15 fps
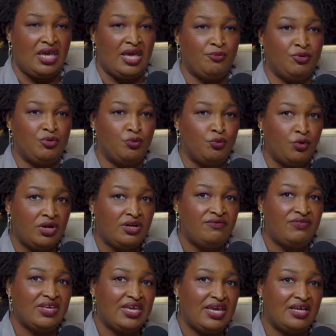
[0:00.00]
And when one
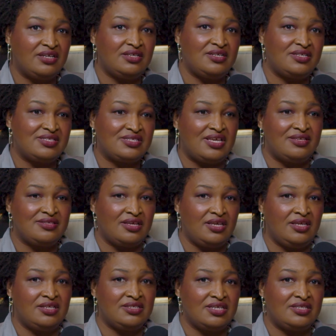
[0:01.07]
of the candidates says that
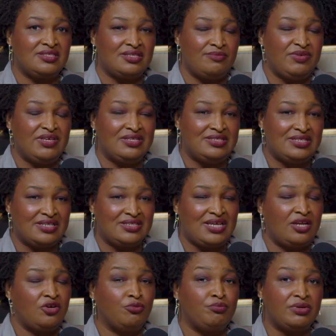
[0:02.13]
he intends to be a
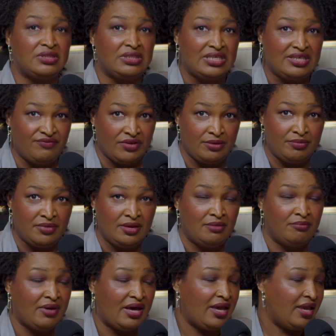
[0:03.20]
dictator, believe him.
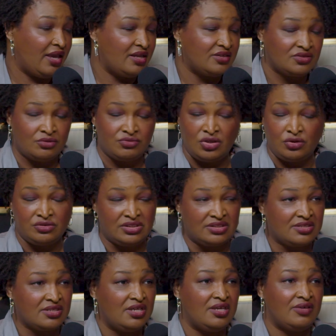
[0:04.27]
Maya Angelou told
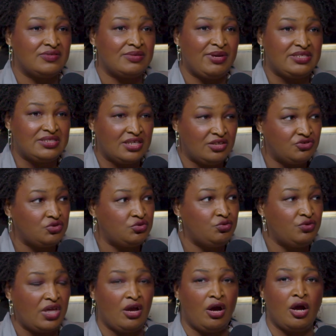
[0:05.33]
us, if somebody tells you who
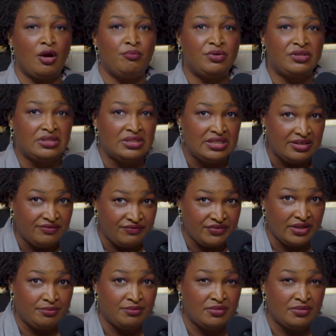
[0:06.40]
they are, believe them.